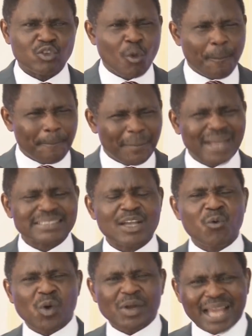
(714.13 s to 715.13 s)
no
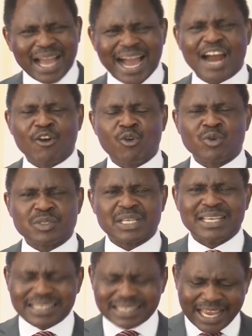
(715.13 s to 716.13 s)
matter what the arrows
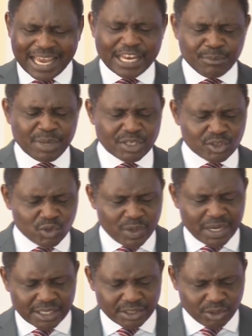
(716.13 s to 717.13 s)
the enemy is
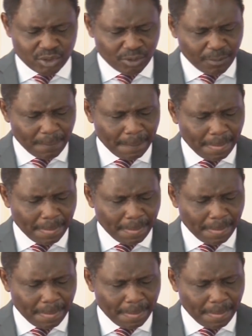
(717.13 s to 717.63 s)
throwing at you.